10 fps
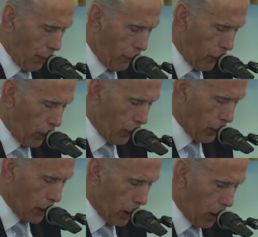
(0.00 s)

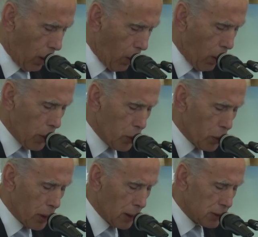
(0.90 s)
for all
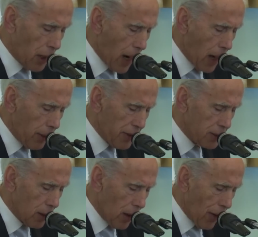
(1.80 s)
your
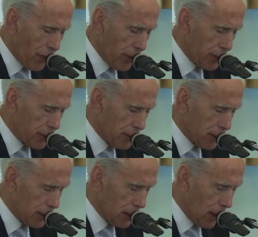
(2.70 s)
tireless
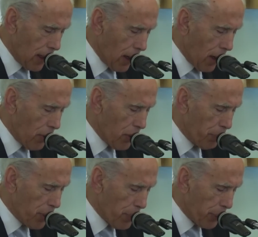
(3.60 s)
efforts in the
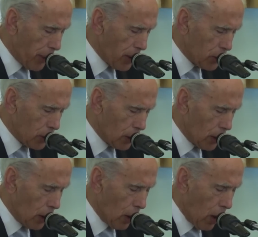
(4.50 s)

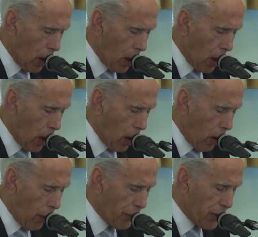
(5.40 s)
preparation
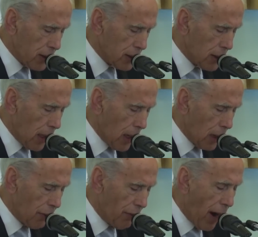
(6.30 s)
of this
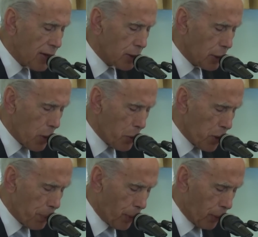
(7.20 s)
advisory
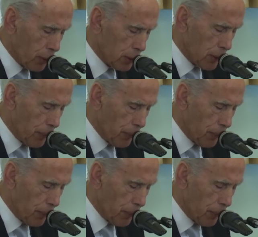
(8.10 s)
report,